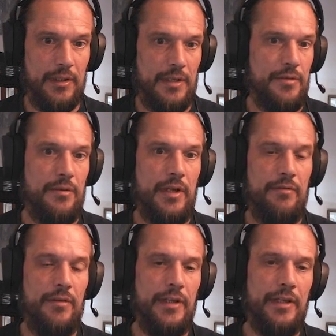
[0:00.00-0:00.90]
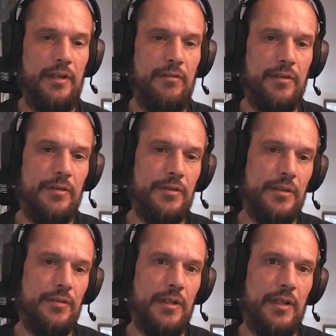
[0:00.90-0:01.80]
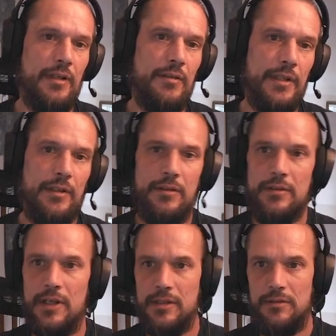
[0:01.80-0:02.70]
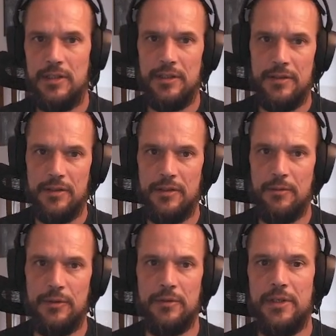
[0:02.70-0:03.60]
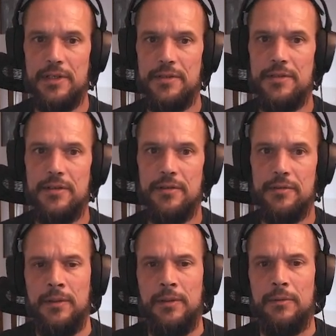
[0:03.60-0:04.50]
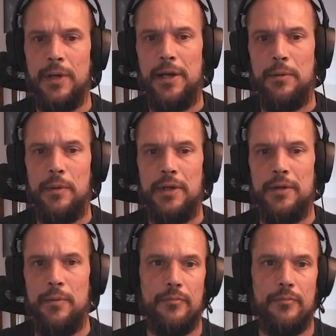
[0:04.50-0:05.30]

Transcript: I should have all that info. So yeah, no, I do need the WH right away.